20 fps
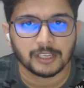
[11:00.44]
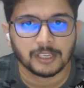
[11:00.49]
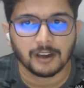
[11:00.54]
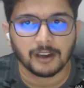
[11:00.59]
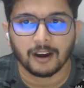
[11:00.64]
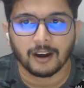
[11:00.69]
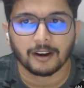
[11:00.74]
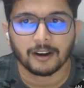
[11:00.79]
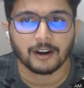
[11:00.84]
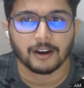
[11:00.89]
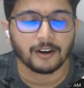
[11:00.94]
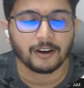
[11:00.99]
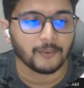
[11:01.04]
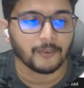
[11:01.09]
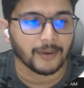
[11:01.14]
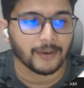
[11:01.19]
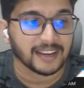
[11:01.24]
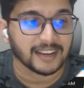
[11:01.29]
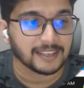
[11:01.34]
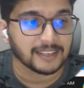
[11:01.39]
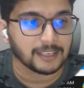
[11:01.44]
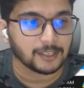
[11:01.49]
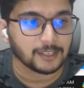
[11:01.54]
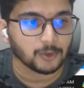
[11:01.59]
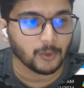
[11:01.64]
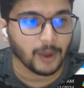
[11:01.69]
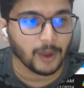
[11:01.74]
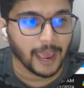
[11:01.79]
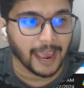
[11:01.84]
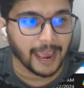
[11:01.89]
we are ready
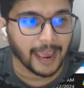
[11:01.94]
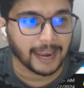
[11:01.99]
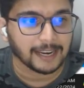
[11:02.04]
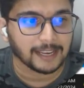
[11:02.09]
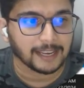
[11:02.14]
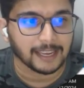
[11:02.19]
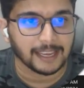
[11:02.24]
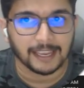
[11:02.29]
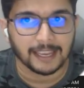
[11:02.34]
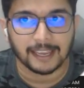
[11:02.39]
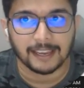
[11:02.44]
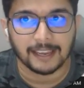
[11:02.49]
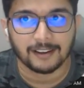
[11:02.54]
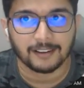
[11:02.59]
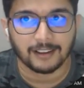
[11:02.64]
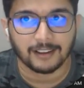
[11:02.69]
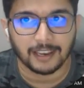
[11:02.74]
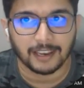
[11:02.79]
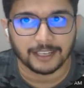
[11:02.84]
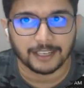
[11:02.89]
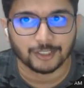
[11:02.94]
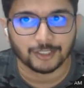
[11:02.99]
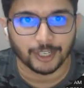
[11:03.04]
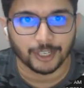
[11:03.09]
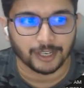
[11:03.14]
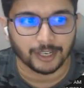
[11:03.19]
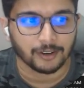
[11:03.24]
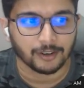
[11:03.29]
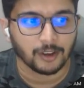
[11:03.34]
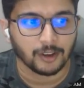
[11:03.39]
to add a
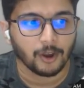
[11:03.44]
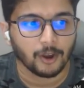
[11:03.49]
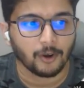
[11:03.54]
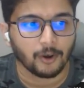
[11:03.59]
collection